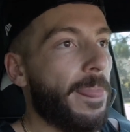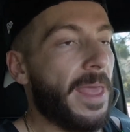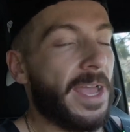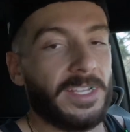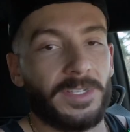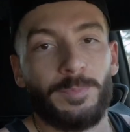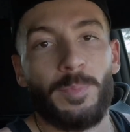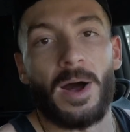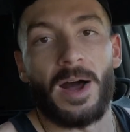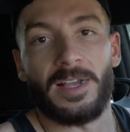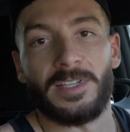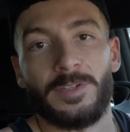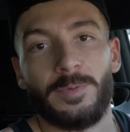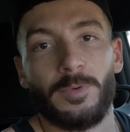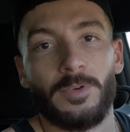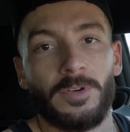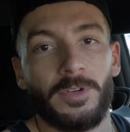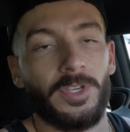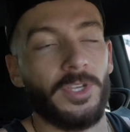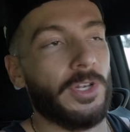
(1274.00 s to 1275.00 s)
as
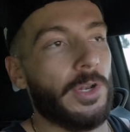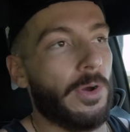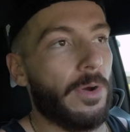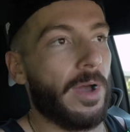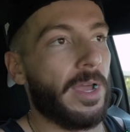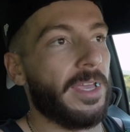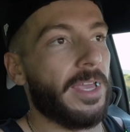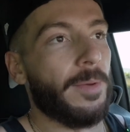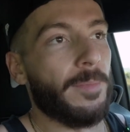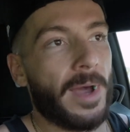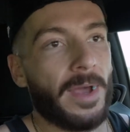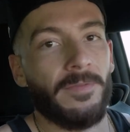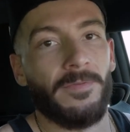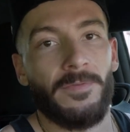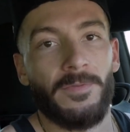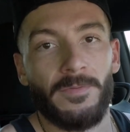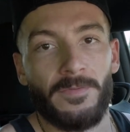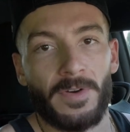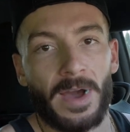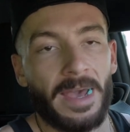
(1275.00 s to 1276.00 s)
possible. You know, I get my
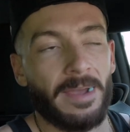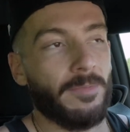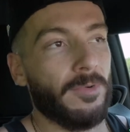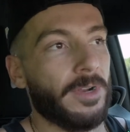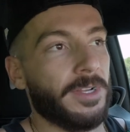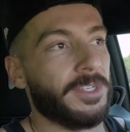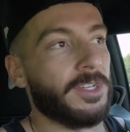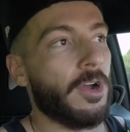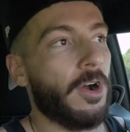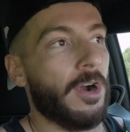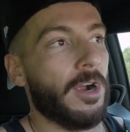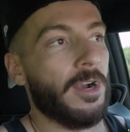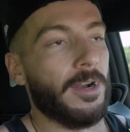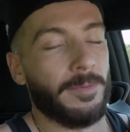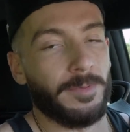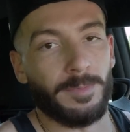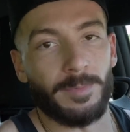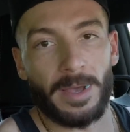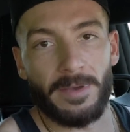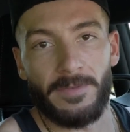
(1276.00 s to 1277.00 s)
fibrous
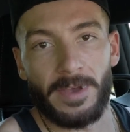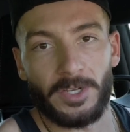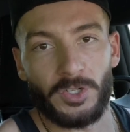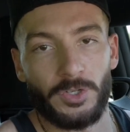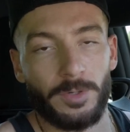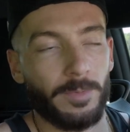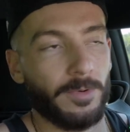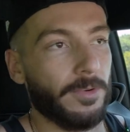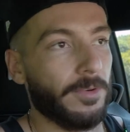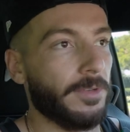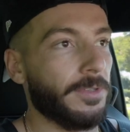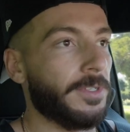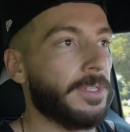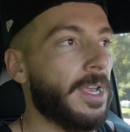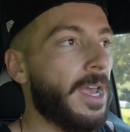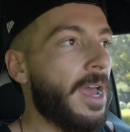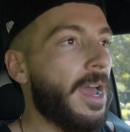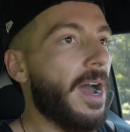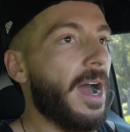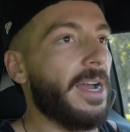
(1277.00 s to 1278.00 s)
carbs, my vegetables,